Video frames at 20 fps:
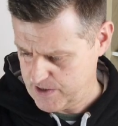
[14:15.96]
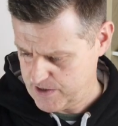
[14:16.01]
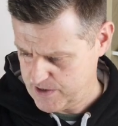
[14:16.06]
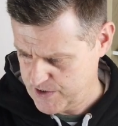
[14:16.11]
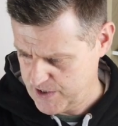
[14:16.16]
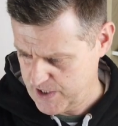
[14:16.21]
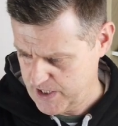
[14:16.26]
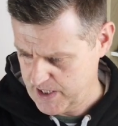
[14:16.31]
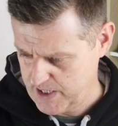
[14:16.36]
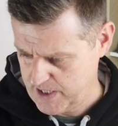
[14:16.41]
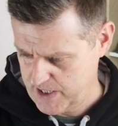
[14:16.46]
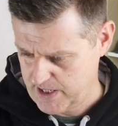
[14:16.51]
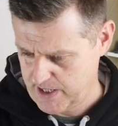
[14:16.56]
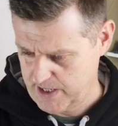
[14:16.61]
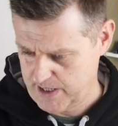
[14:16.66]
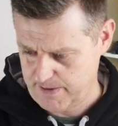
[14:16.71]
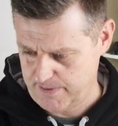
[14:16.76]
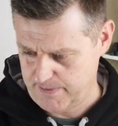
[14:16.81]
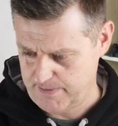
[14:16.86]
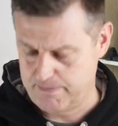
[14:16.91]
She
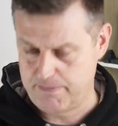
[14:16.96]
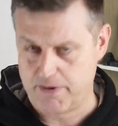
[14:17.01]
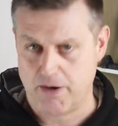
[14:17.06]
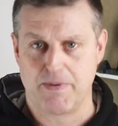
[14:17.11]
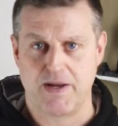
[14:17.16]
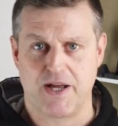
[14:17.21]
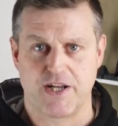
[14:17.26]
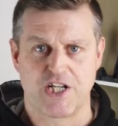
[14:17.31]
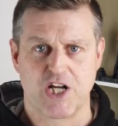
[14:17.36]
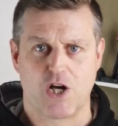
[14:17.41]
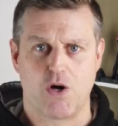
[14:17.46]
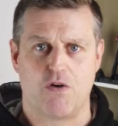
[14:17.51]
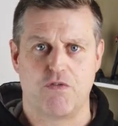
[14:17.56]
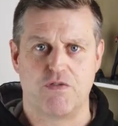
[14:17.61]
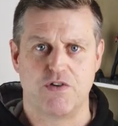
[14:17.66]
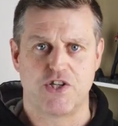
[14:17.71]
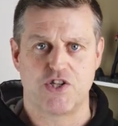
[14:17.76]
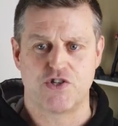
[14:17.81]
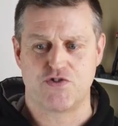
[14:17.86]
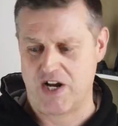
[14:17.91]
probably had to go
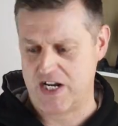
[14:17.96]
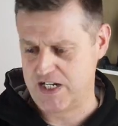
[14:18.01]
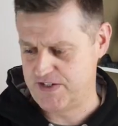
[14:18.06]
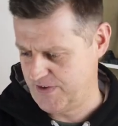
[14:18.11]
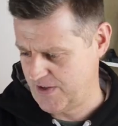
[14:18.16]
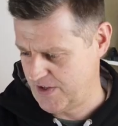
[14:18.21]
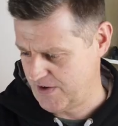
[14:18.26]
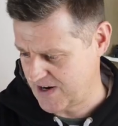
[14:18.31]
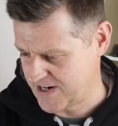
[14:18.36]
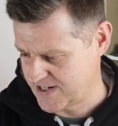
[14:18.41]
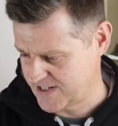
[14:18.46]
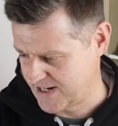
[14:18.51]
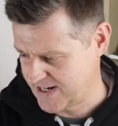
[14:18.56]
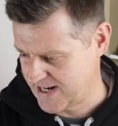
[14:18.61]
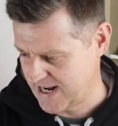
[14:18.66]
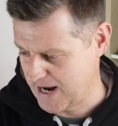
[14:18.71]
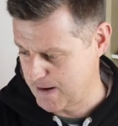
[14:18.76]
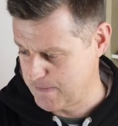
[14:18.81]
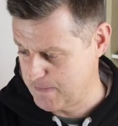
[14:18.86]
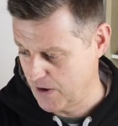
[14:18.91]
off with stress for the rest of
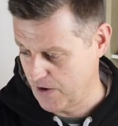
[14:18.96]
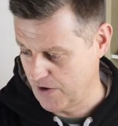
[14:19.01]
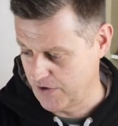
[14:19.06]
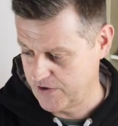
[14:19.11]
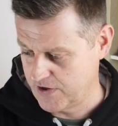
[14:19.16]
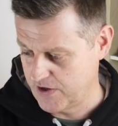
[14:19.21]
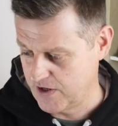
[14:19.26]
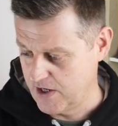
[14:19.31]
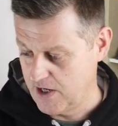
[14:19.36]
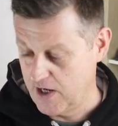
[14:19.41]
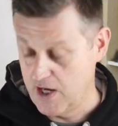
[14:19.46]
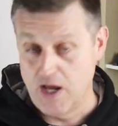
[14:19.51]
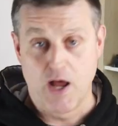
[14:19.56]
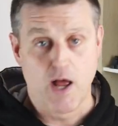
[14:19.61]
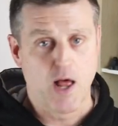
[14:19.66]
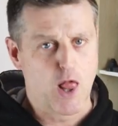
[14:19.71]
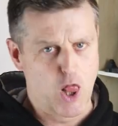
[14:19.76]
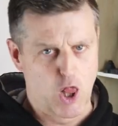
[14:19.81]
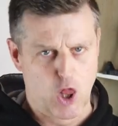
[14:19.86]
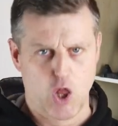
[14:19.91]
the day, but
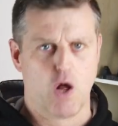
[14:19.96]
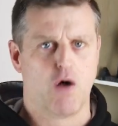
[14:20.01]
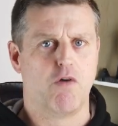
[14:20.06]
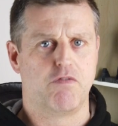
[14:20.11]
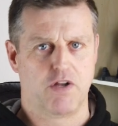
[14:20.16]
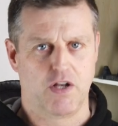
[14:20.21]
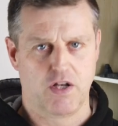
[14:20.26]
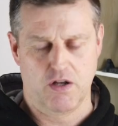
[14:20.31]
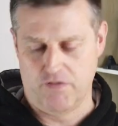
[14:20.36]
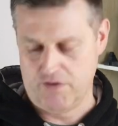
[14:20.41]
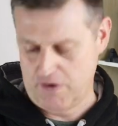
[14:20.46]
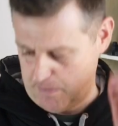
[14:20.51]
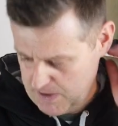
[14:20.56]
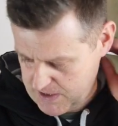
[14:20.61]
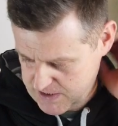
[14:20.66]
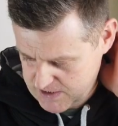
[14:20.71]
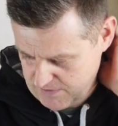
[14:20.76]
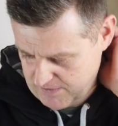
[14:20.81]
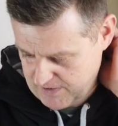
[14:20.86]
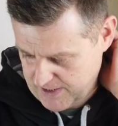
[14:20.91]
lovely
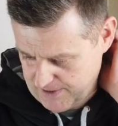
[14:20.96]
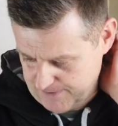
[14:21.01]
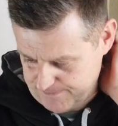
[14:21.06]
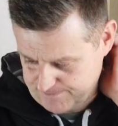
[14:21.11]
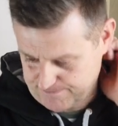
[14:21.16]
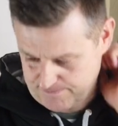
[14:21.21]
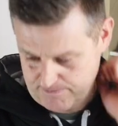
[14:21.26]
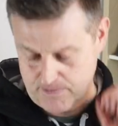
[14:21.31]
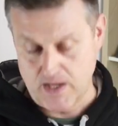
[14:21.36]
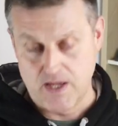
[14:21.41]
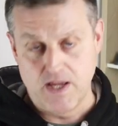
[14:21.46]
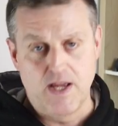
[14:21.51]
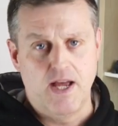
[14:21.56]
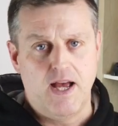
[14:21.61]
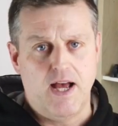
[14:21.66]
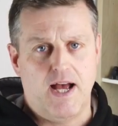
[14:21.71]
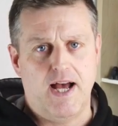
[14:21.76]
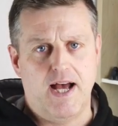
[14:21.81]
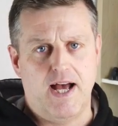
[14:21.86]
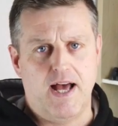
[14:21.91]
piece of kit.
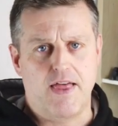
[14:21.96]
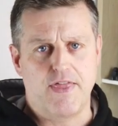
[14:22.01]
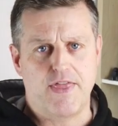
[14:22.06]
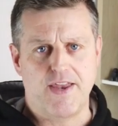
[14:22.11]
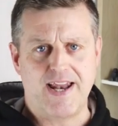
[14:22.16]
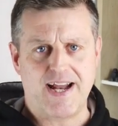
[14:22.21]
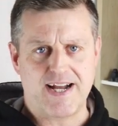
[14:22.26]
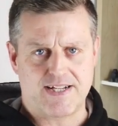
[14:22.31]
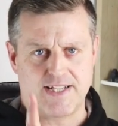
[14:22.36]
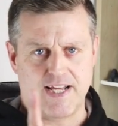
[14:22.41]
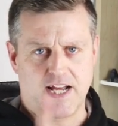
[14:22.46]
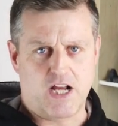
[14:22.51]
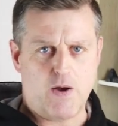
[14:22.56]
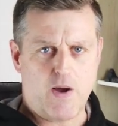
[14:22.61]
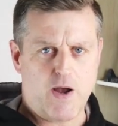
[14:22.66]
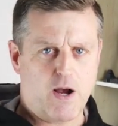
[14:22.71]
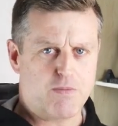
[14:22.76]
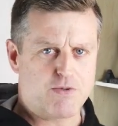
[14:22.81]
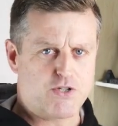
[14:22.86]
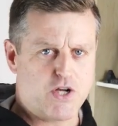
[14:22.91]
The next thing,
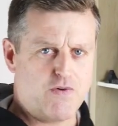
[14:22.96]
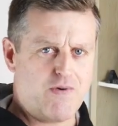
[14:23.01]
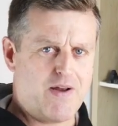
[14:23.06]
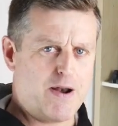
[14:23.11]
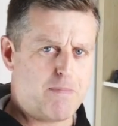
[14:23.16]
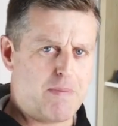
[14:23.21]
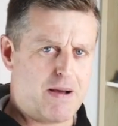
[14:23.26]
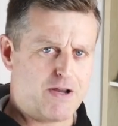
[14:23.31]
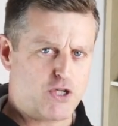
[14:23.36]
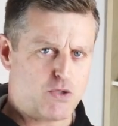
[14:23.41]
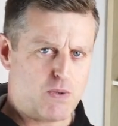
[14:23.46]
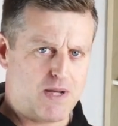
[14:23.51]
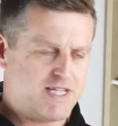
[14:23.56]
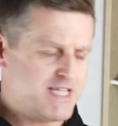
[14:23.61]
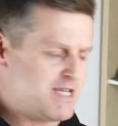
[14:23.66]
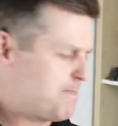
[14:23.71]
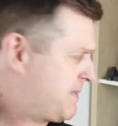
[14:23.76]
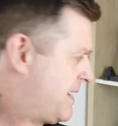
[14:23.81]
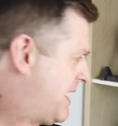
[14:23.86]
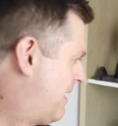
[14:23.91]
going up to around about
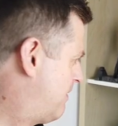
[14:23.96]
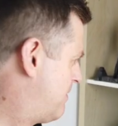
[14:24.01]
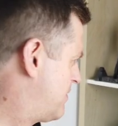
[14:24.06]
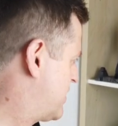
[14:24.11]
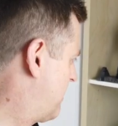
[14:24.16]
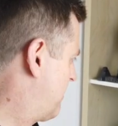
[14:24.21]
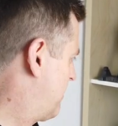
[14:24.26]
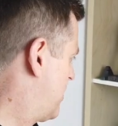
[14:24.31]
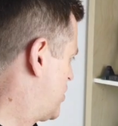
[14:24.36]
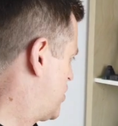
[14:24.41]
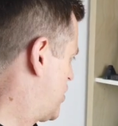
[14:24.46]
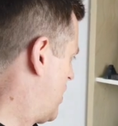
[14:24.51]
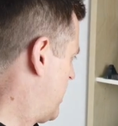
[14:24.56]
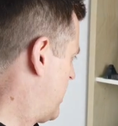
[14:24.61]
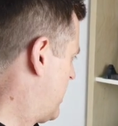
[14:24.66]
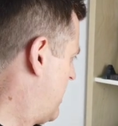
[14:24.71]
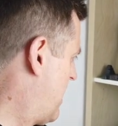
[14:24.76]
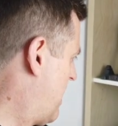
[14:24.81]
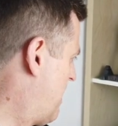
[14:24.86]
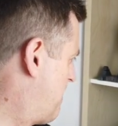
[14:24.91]
£20, I'm going to show
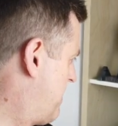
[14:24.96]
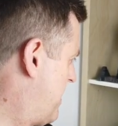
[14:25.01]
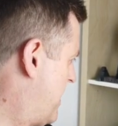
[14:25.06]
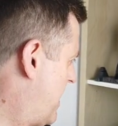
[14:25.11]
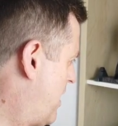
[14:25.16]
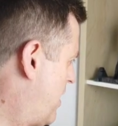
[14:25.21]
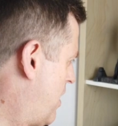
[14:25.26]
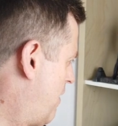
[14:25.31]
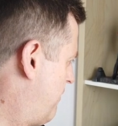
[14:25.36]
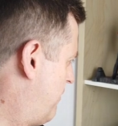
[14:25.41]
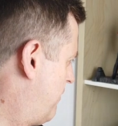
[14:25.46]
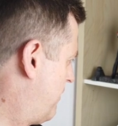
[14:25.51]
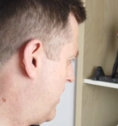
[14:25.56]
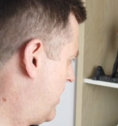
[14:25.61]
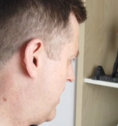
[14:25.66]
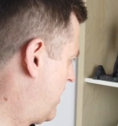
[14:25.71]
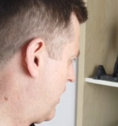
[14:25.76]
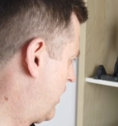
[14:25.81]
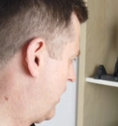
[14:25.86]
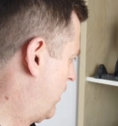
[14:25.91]
you a pair of
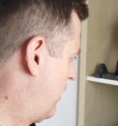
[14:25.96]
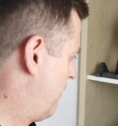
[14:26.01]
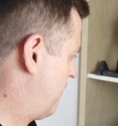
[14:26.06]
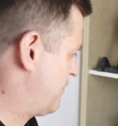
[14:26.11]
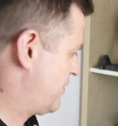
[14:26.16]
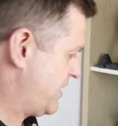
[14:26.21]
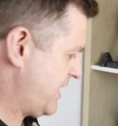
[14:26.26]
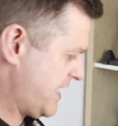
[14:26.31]
gloves.